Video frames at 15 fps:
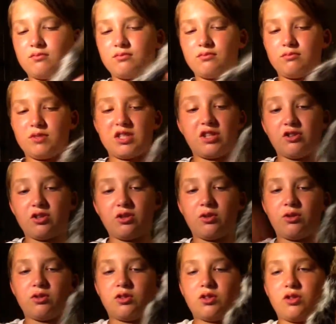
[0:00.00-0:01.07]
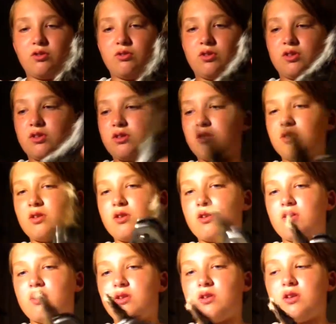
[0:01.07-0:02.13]
material to use,
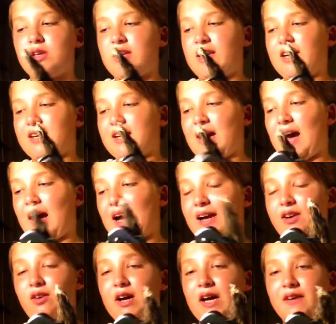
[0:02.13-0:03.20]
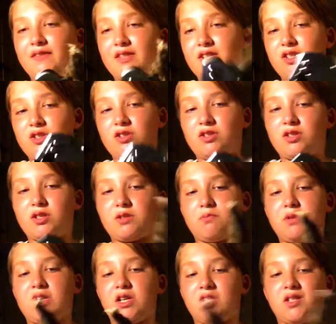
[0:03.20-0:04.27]
and I don't have scissors
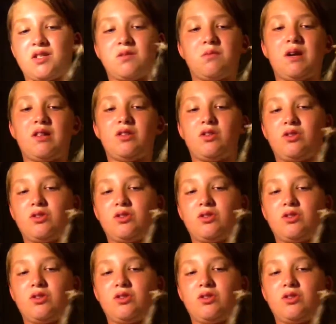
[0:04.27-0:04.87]
because my little